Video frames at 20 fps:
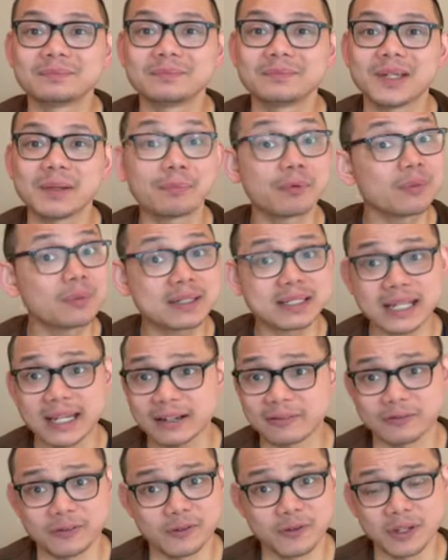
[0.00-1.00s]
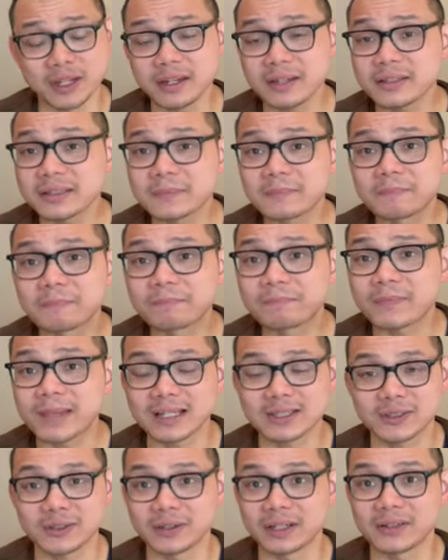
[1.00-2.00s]
it probably take a few years,
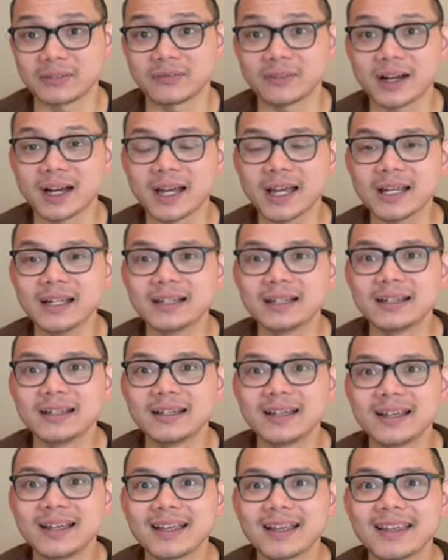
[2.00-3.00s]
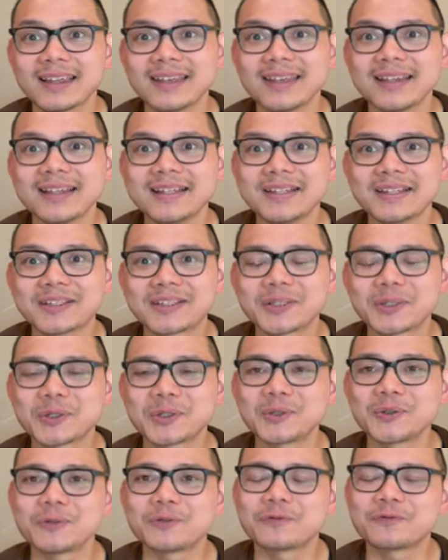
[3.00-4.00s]
that's totally fine, is
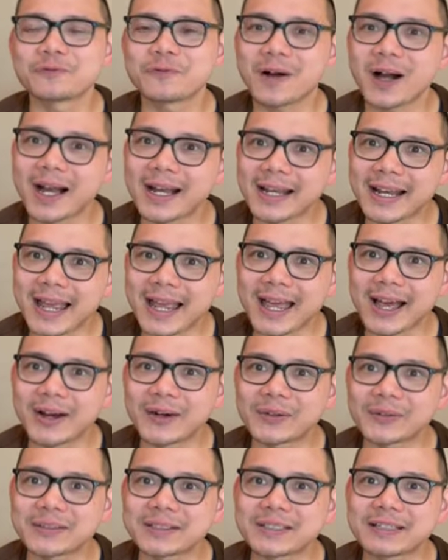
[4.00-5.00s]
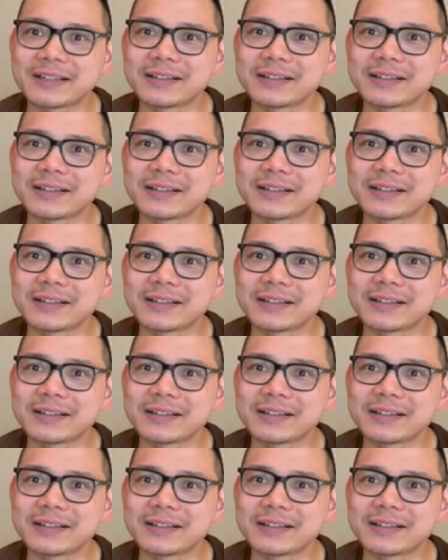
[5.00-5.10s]
to find out